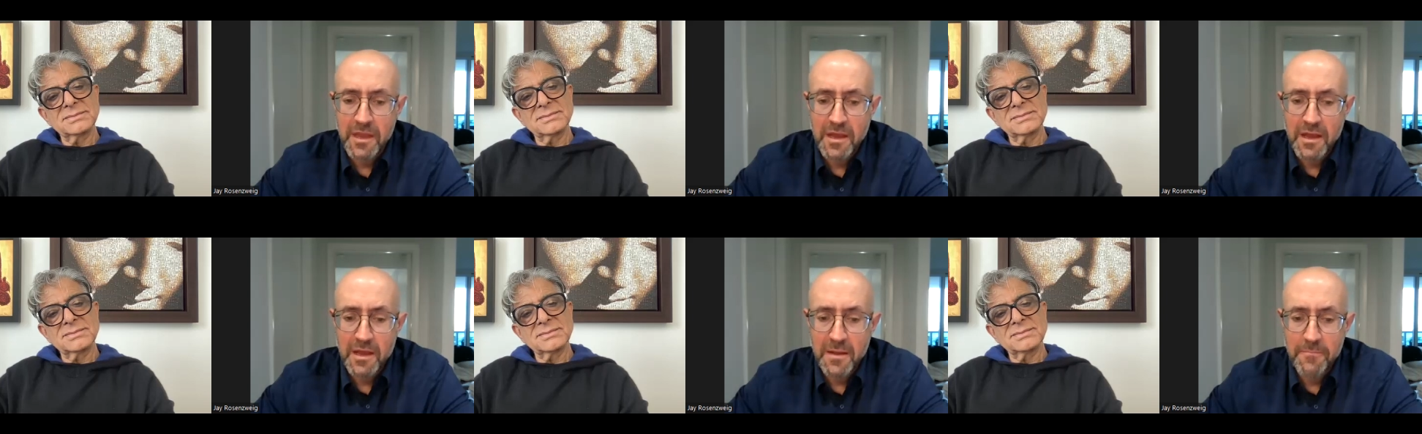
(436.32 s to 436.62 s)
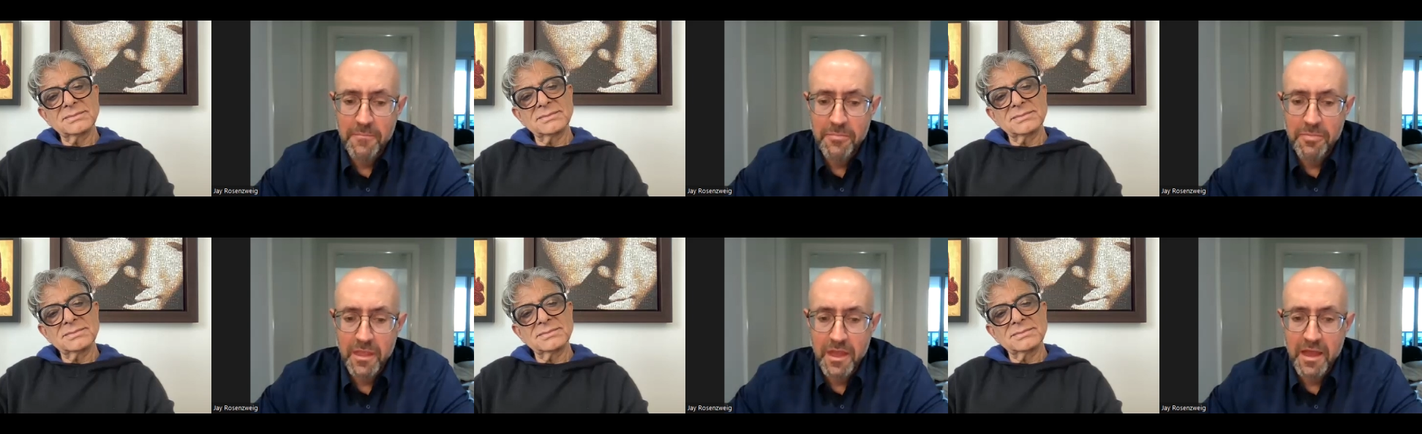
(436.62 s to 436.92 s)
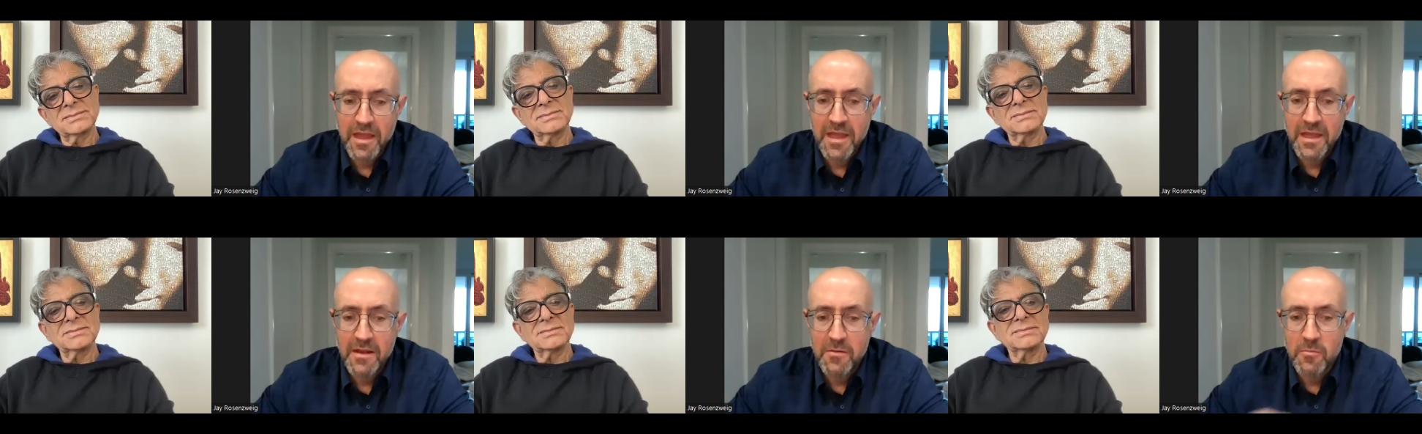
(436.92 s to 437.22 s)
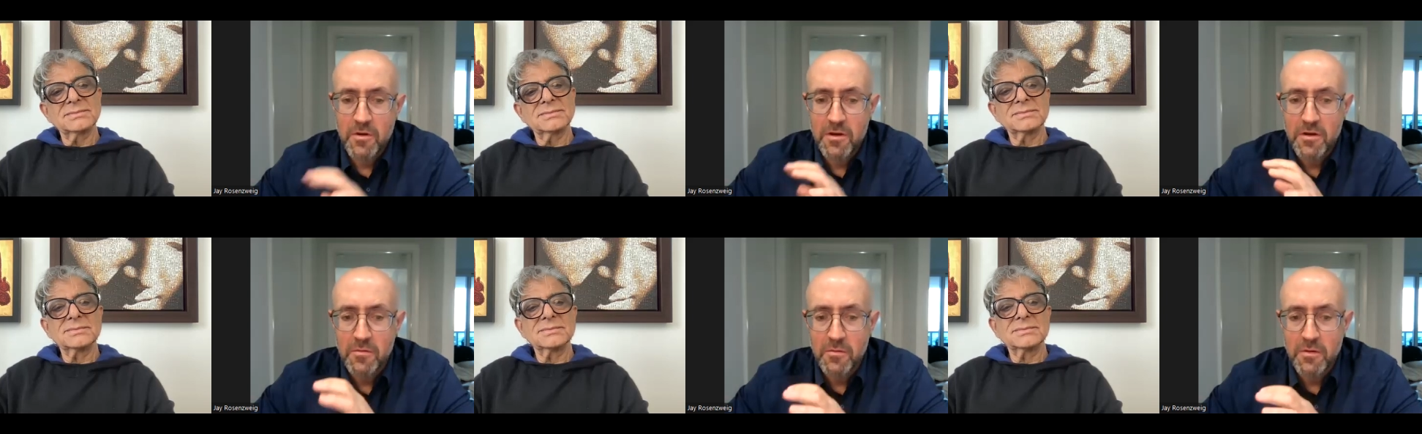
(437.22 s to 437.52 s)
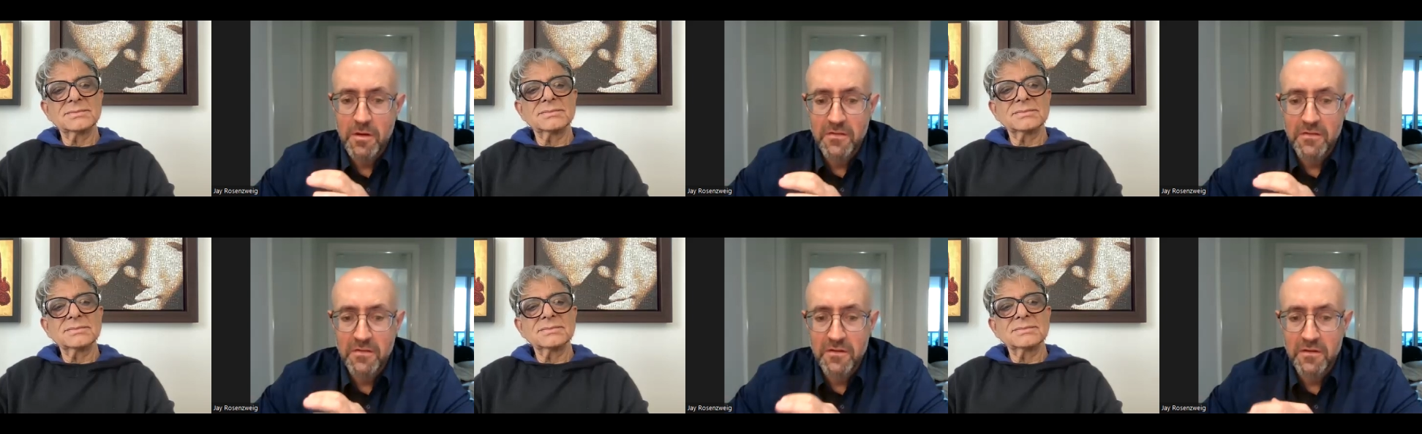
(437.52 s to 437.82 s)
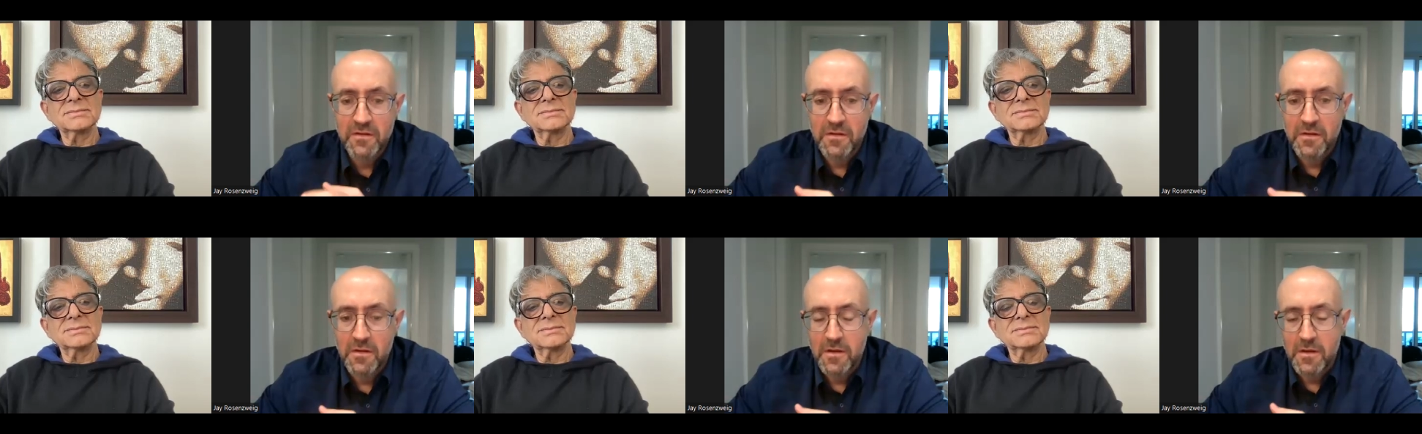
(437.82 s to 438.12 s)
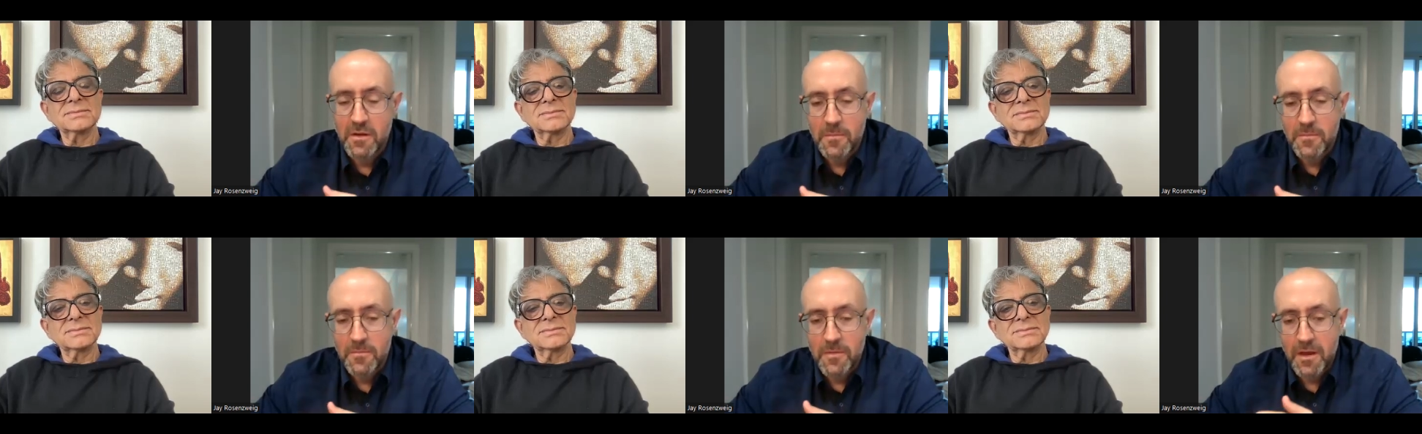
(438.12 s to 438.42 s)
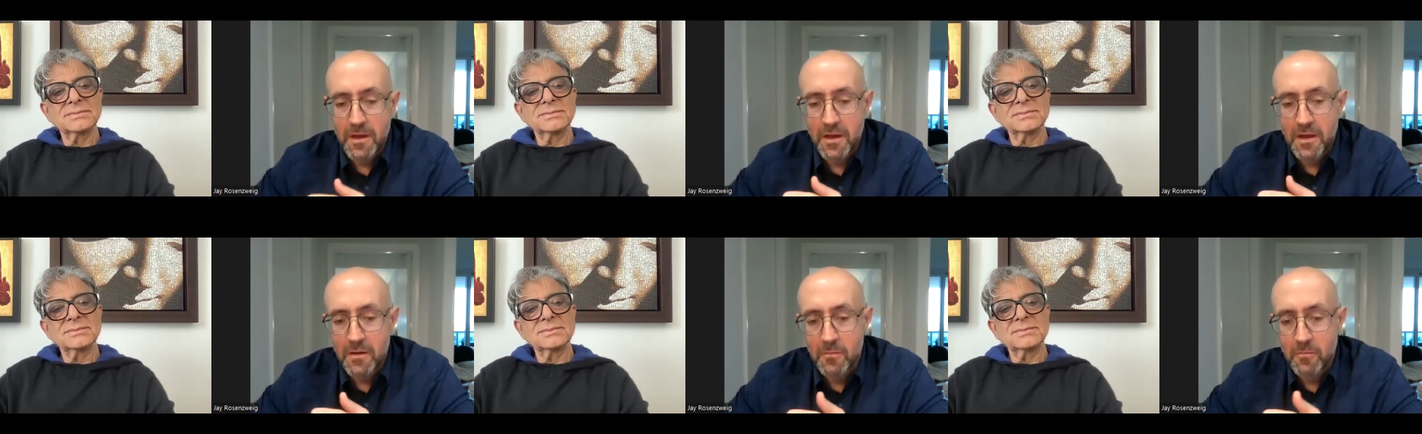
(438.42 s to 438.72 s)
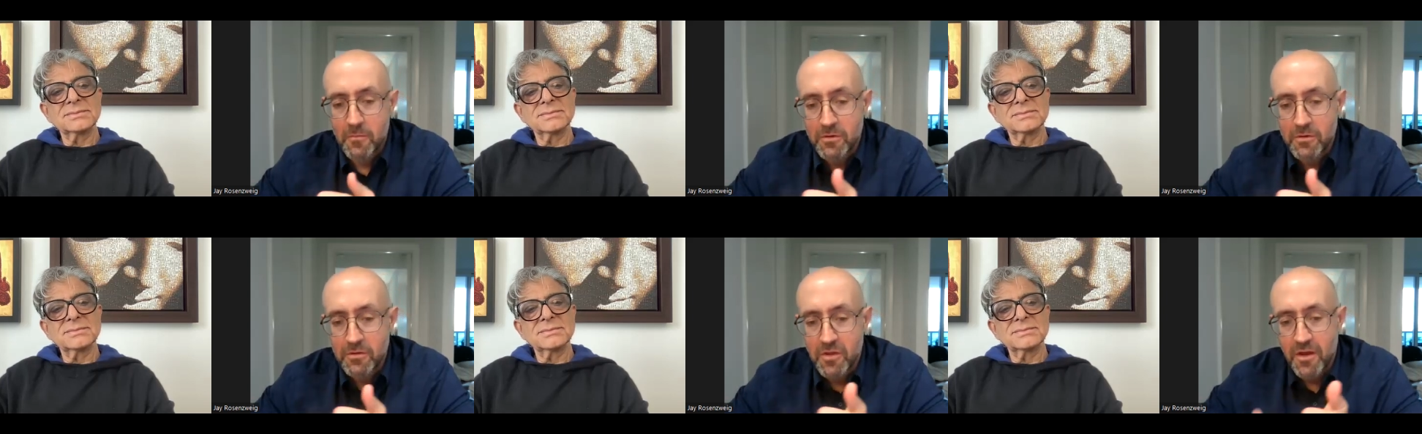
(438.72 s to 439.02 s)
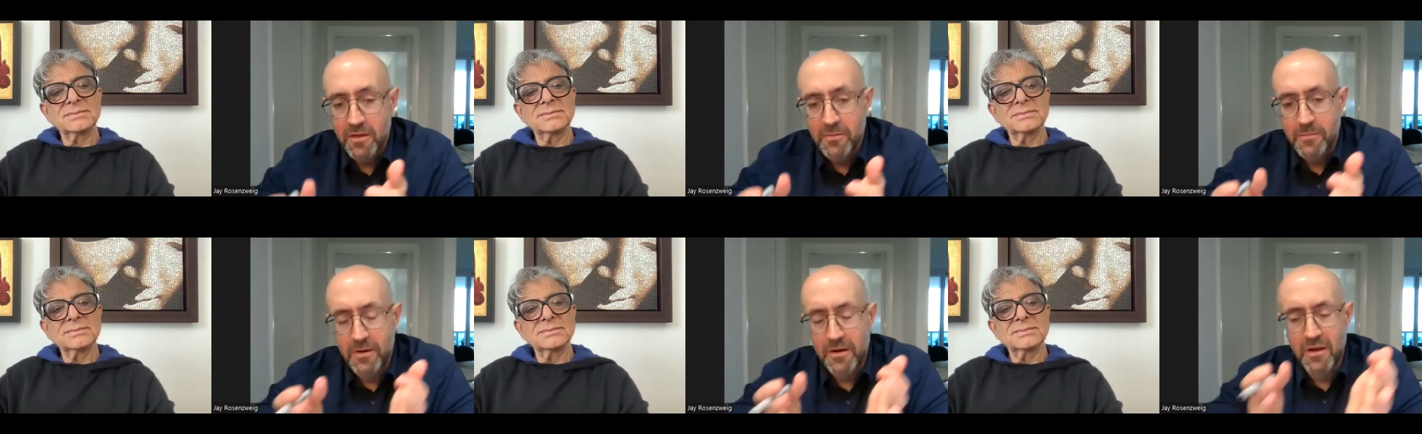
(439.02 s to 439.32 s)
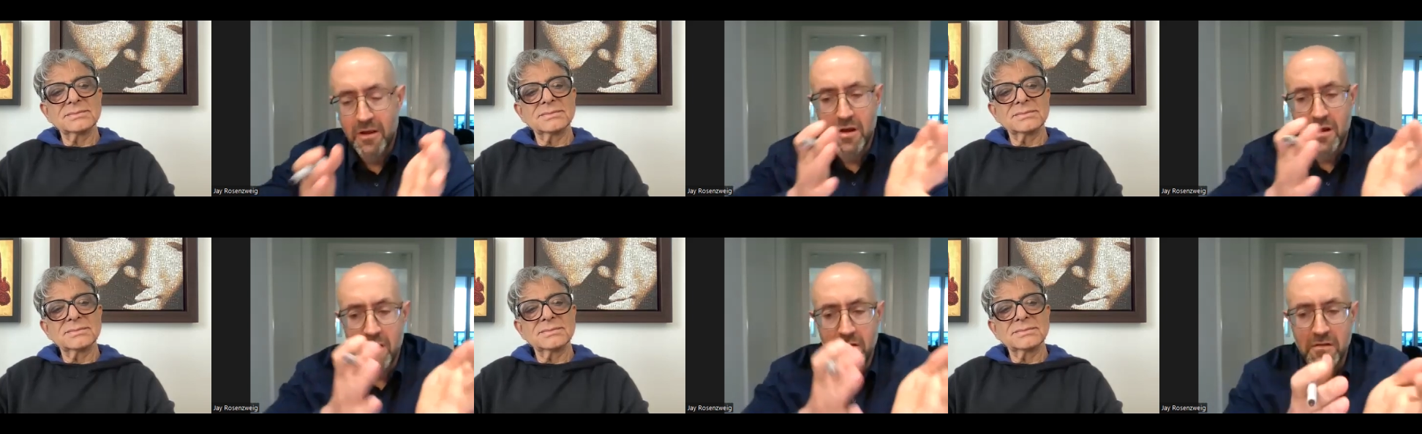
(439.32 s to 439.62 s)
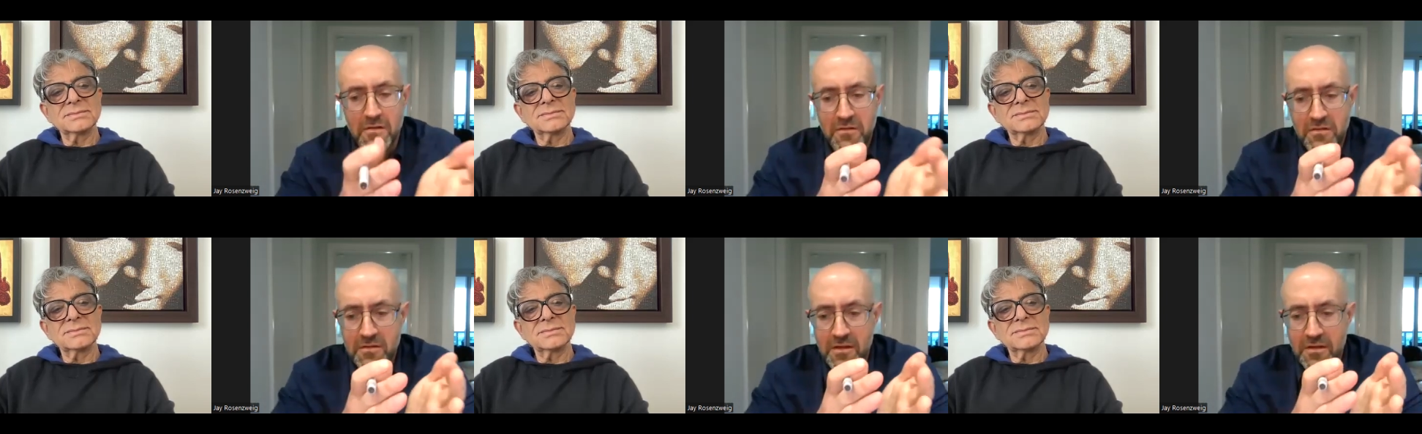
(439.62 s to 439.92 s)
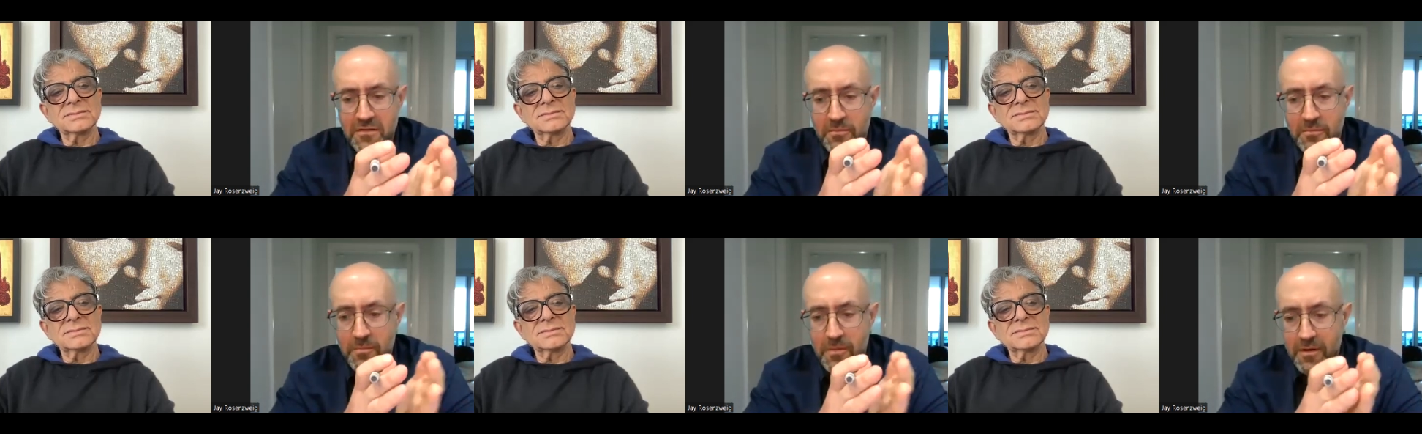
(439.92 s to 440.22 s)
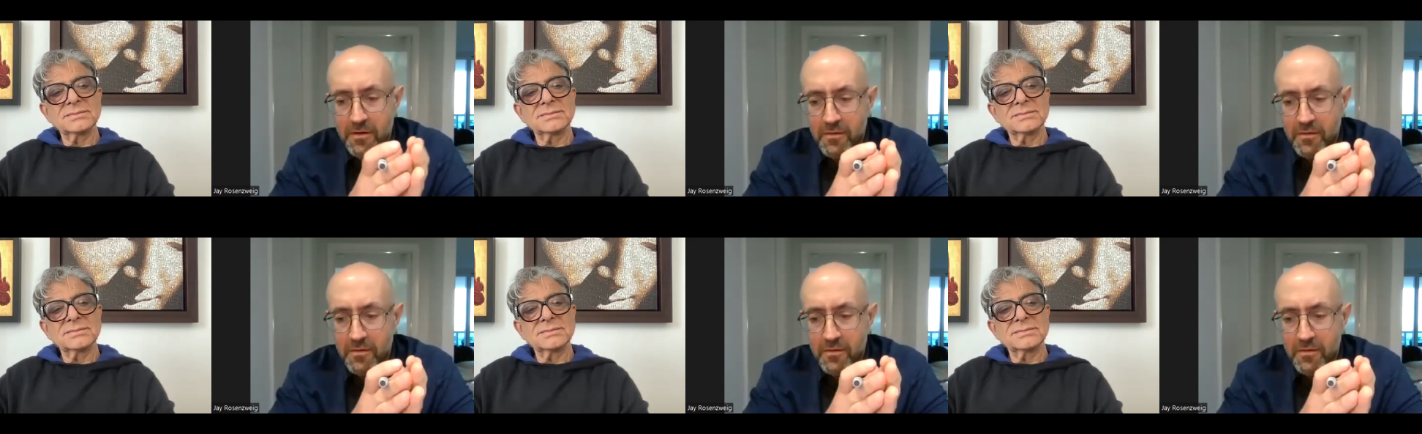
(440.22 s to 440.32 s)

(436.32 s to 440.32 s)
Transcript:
Speaker 1: um, I had one question. Uh, we're talking about consciousness,